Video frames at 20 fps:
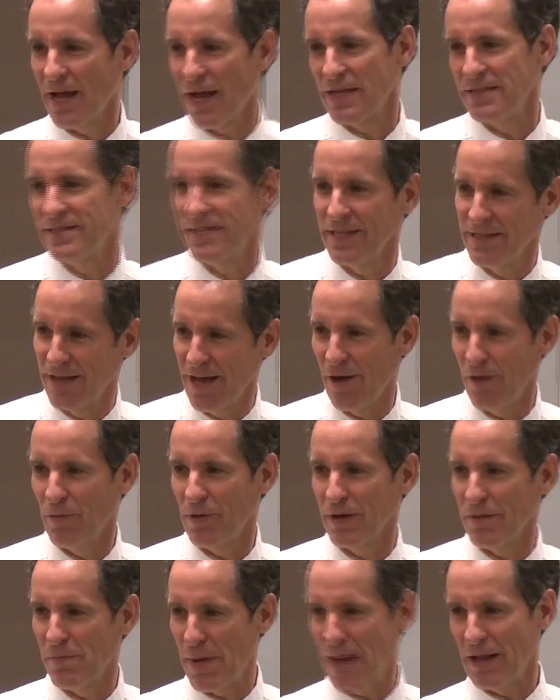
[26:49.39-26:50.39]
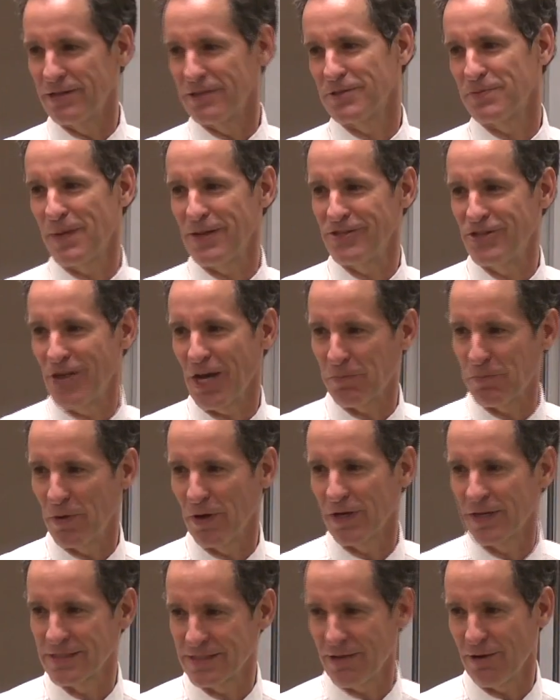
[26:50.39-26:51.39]
and I did not want to balance my
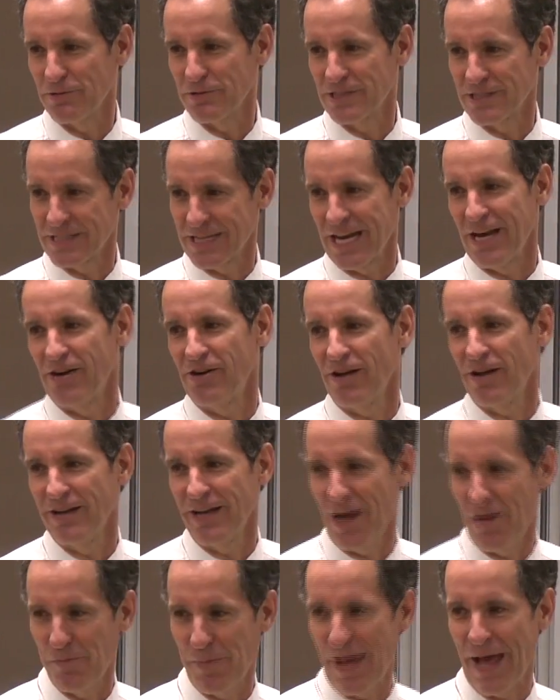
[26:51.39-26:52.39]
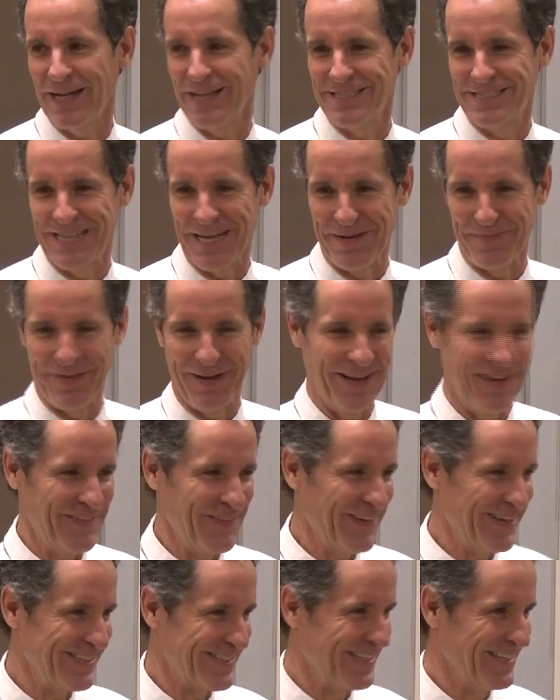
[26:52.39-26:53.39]
checkbook because I was scared on how bad a checkbook I
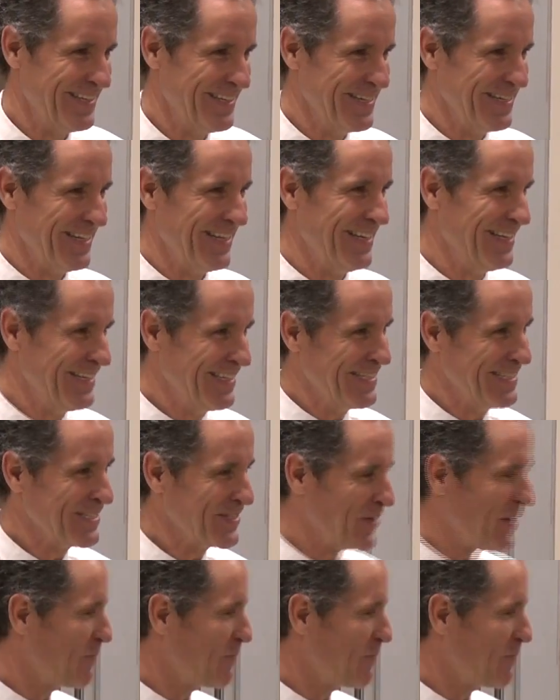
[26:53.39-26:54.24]
was.